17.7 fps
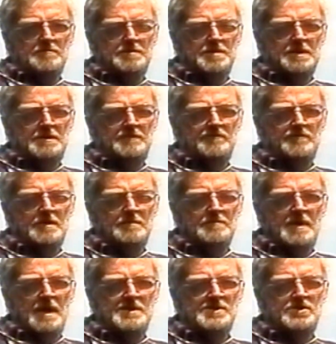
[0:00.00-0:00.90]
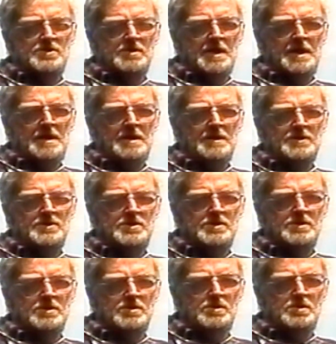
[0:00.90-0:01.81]
But from Australia
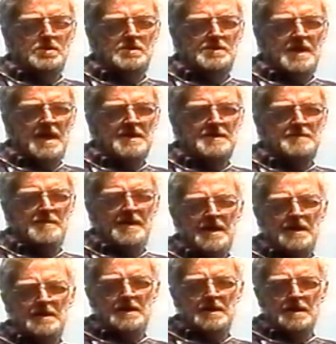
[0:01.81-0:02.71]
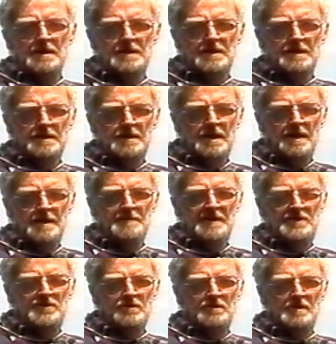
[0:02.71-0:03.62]
to Tasmania, I
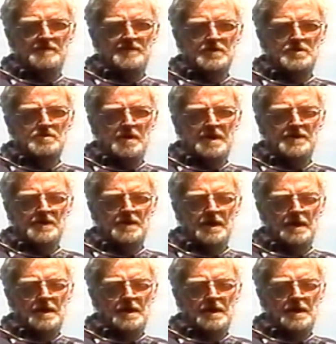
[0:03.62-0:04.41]
met the roughest weather.